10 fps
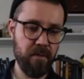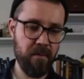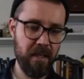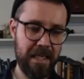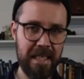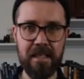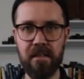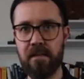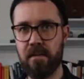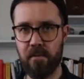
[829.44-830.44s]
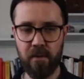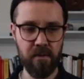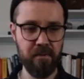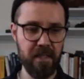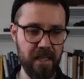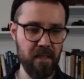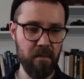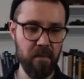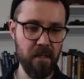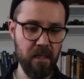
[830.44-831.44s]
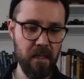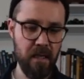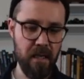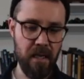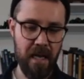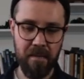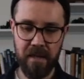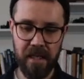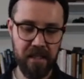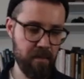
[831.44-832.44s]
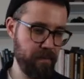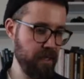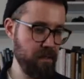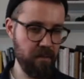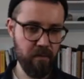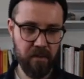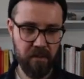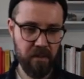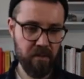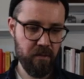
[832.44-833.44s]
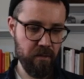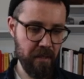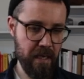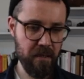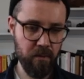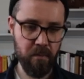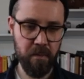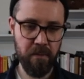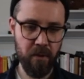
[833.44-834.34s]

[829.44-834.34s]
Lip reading: some classics in the world of denim. I mean, especially with these two hand warmer